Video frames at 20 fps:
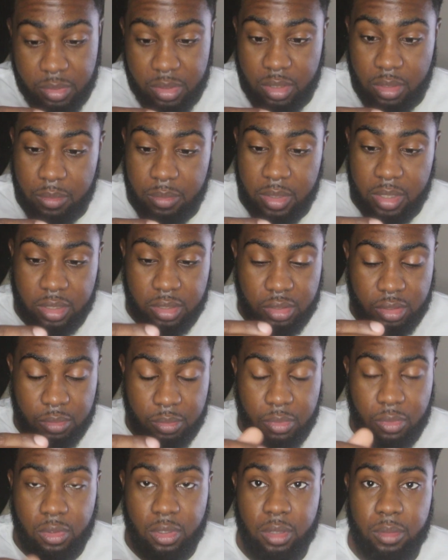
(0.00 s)
be your biggest
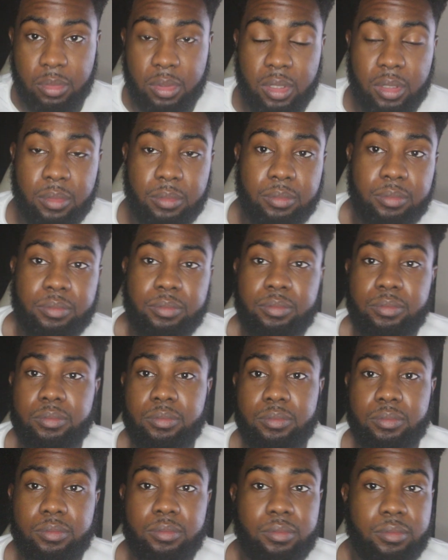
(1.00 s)
supporter, bro.
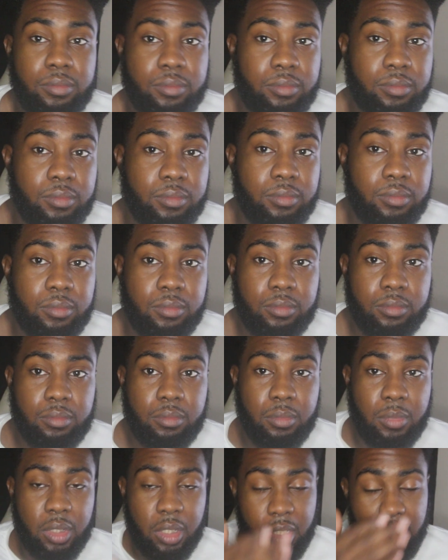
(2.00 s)

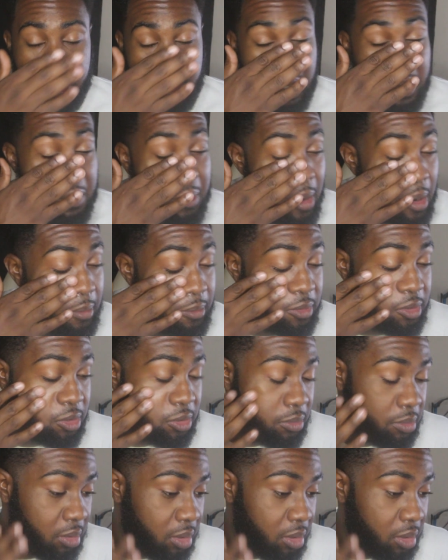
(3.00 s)
Because I promise you,